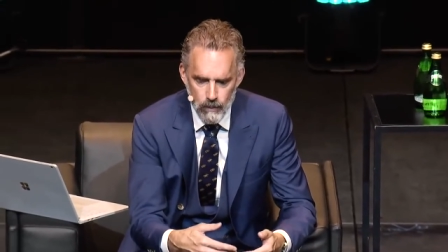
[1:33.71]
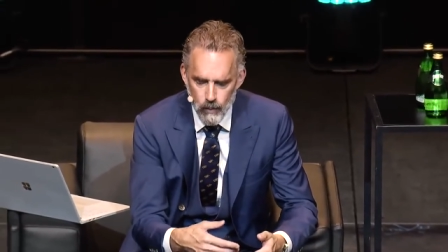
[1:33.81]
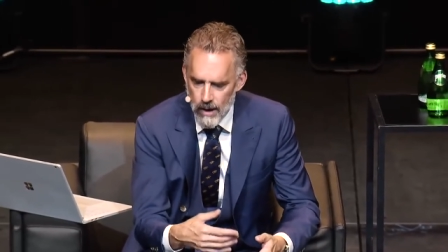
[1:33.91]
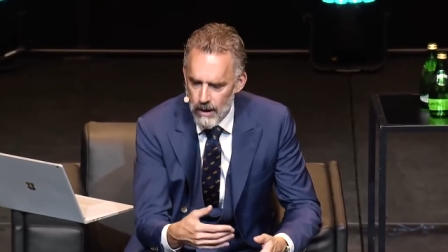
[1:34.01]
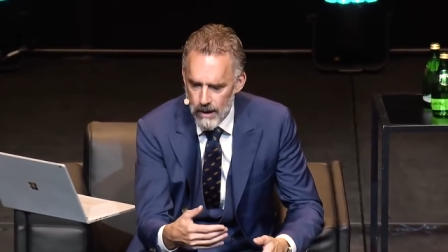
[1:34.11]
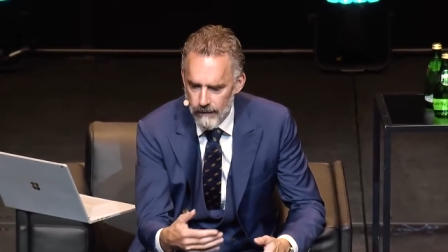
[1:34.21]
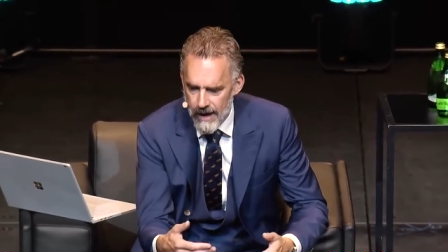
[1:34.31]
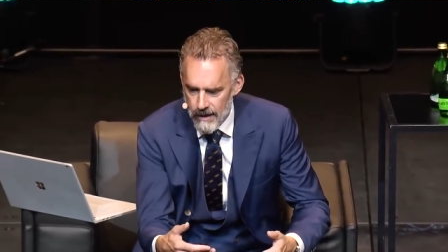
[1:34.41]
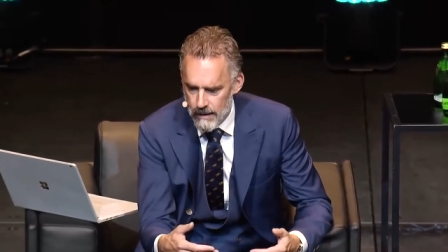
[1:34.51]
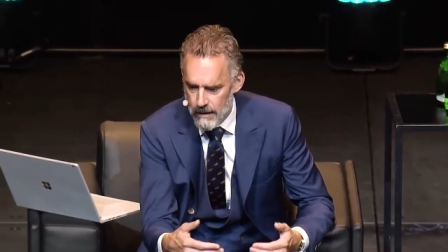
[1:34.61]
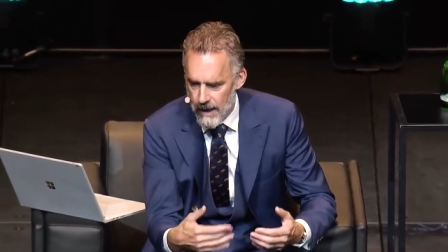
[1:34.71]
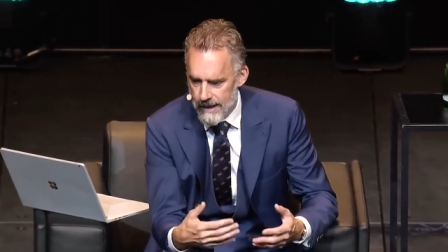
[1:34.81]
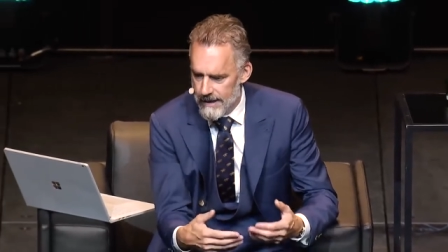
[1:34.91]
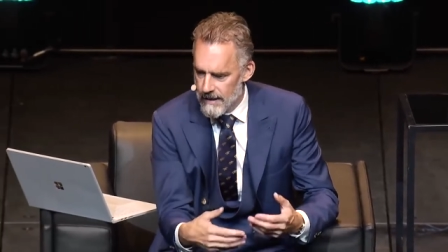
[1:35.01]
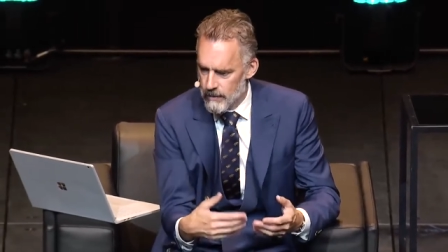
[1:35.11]
Well, that
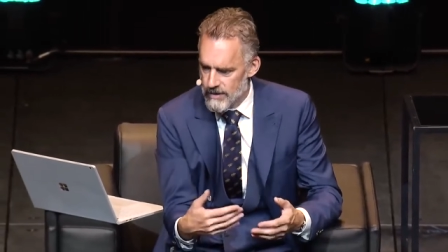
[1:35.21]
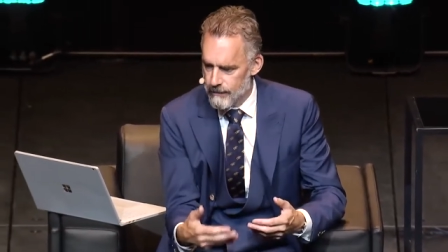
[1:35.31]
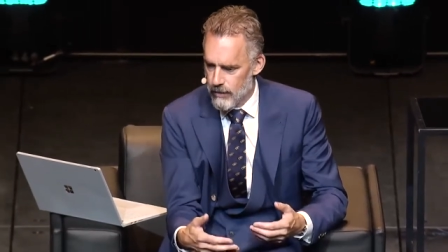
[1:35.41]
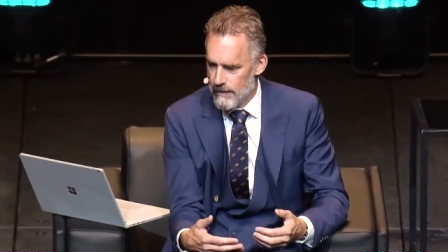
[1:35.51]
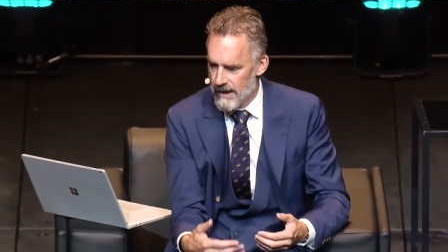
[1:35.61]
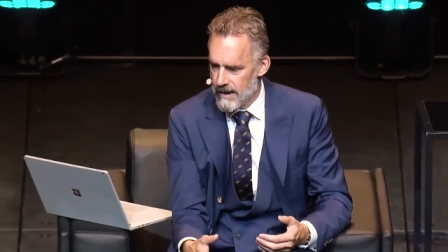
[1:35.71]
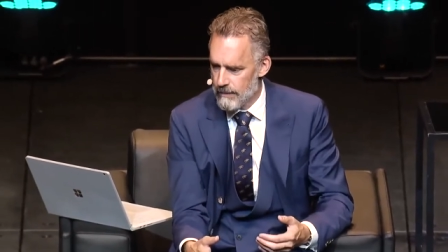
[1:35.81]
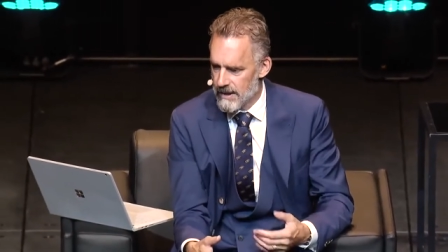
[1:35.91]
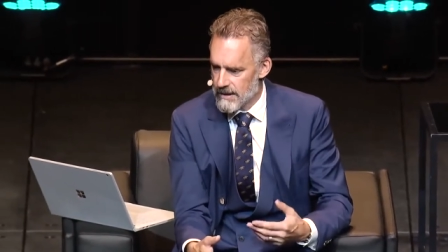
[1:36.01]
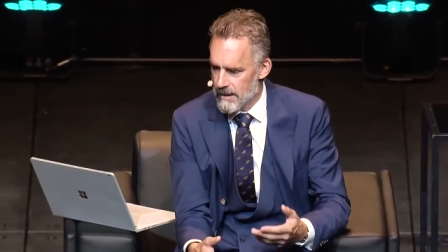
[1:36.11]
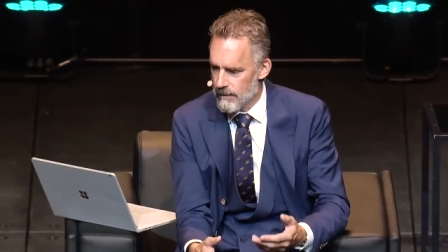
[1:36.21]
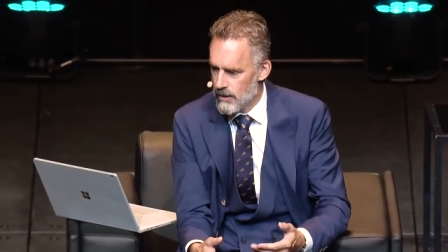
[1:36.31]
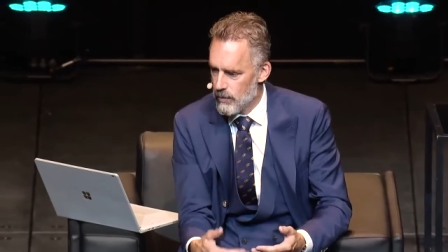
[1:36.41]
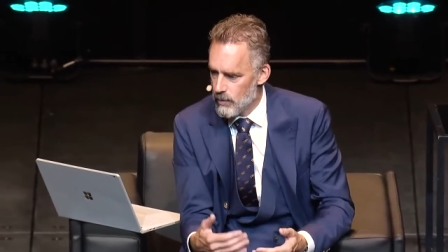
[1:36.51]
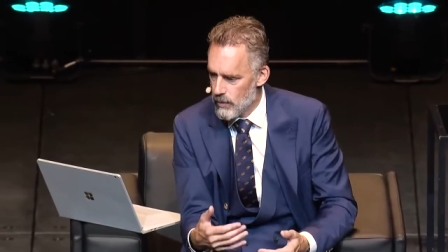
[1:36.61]
idea was formulated by
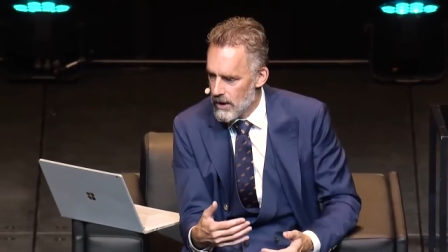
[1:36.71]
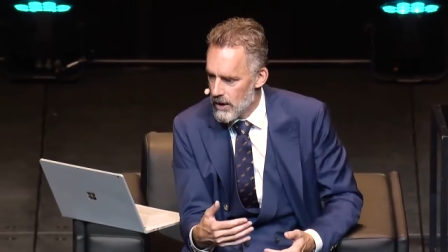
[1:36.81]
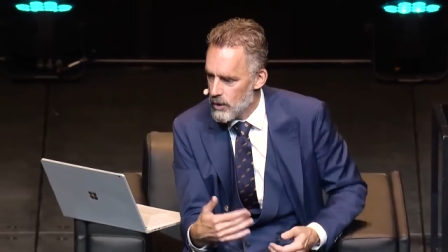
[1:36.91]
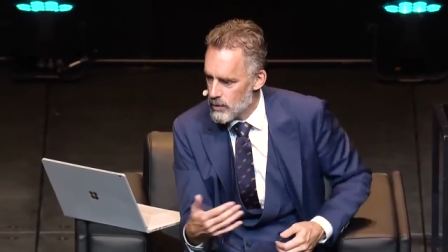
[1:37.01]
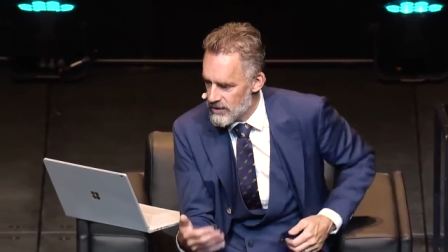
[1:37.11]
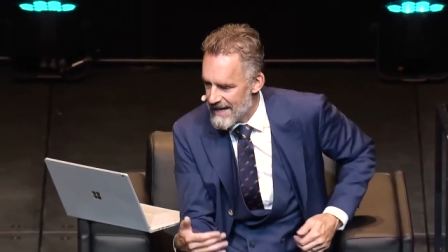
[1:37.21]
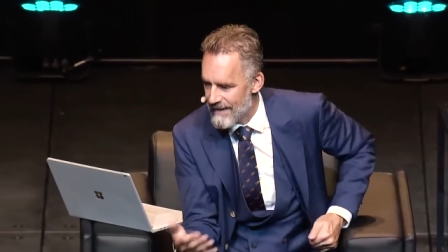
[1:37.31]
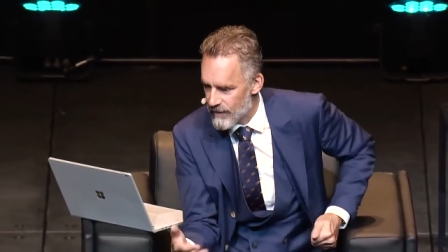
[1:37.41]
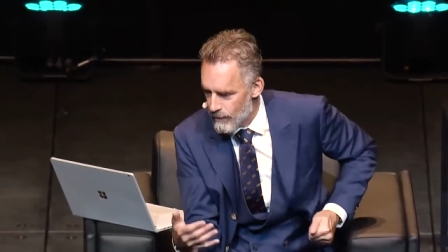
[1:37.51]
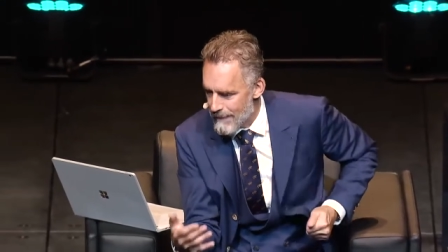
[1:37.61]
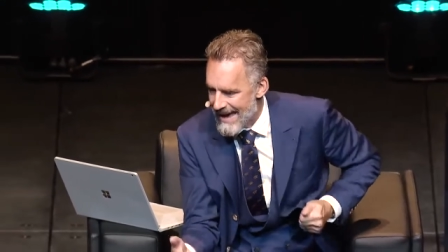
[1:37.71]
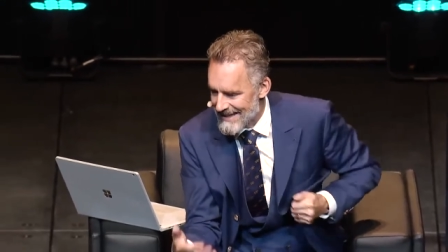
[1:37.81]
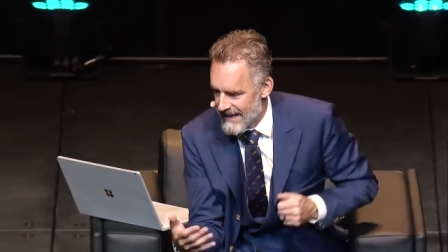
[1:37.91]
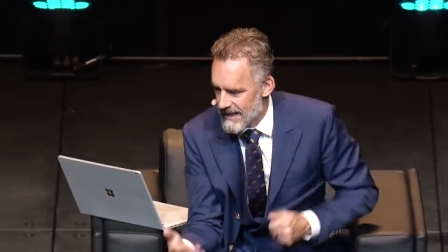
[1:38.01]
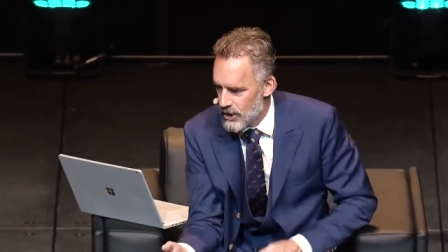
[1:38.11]
someone who, who's never
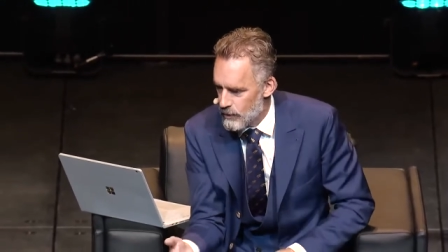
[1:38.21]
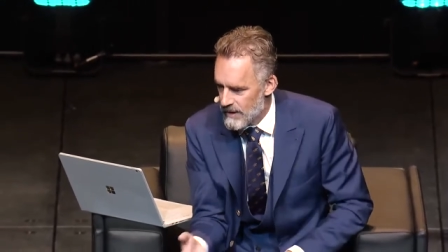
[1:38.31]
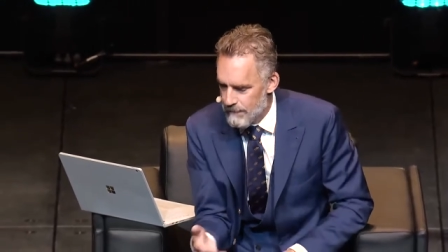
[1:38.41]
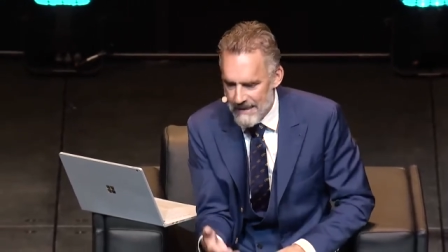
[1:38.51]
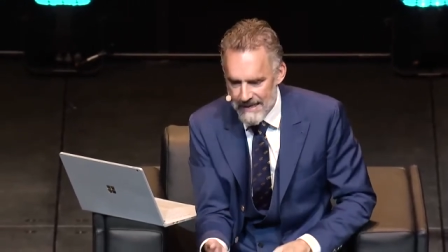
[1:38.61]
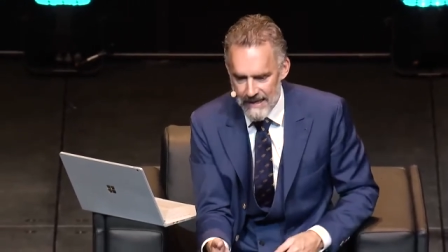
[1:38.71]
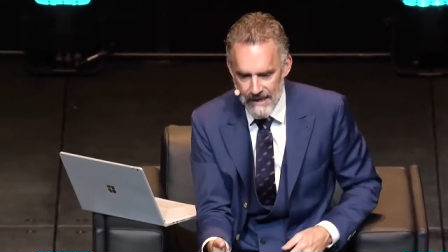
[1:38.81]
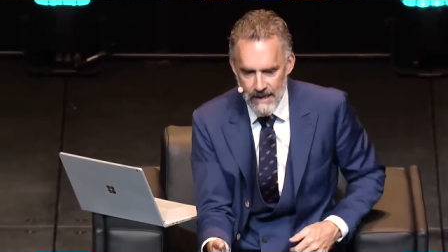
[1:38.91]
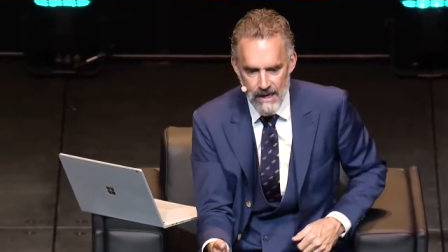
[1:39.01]
met a human being,